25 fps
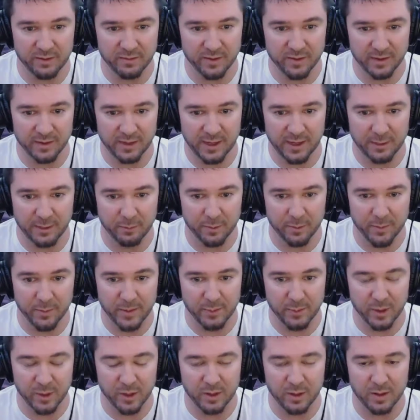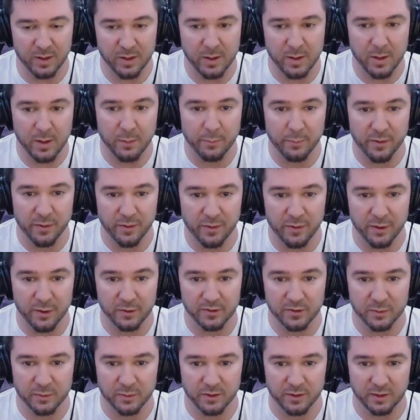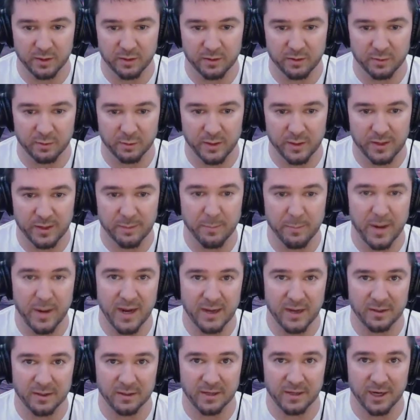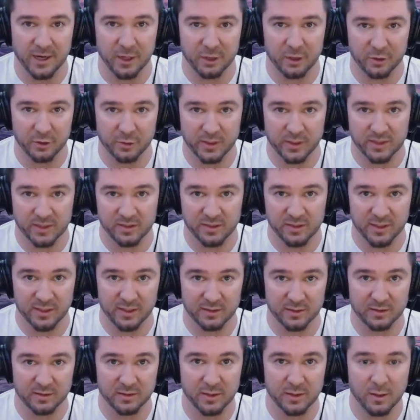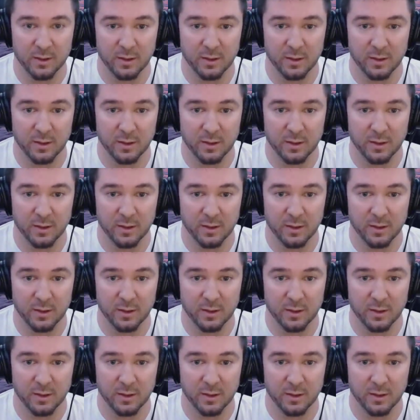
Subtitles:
I can't remember. But those were the three main characteristics